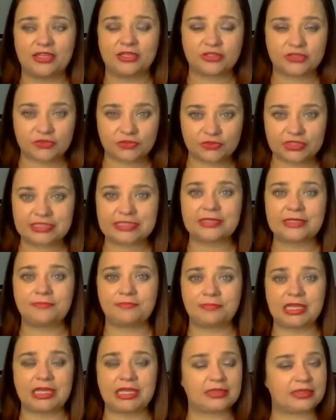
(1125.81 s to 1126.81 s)
so does it
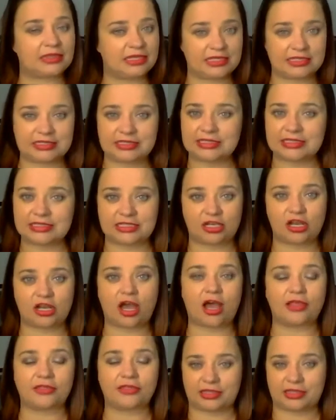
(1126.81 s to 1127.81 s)
mean this is
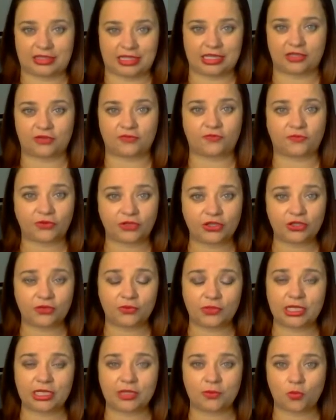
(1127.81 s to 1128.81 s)
not the thing for you
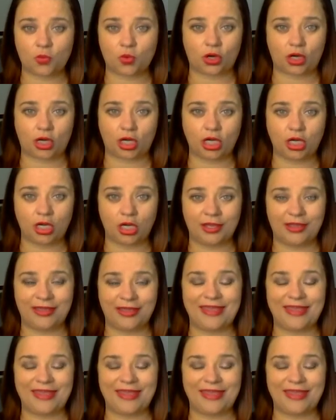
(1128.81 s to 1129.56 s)
anymore?